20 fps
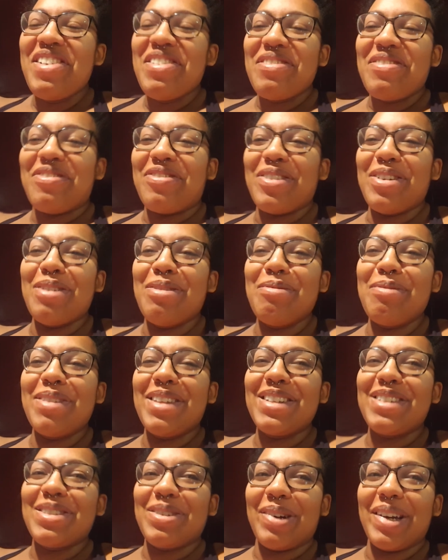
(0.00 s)
from
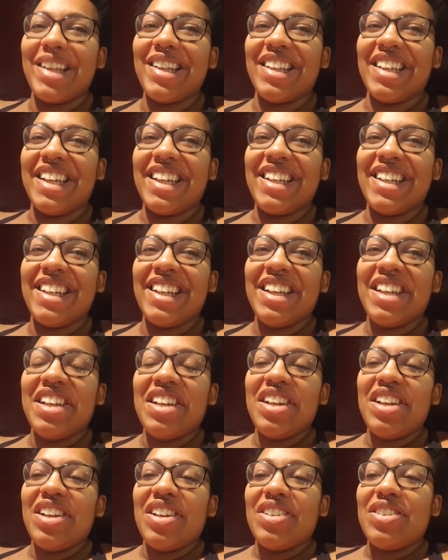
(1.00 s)
the toilet
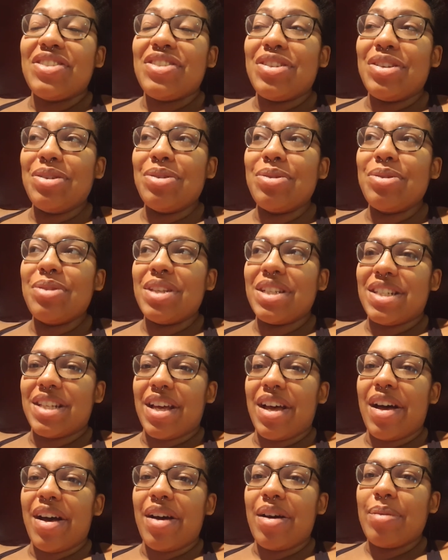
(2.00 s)
to the
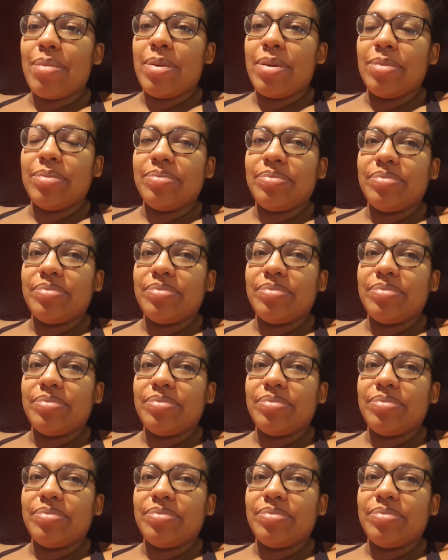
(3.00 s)
tub.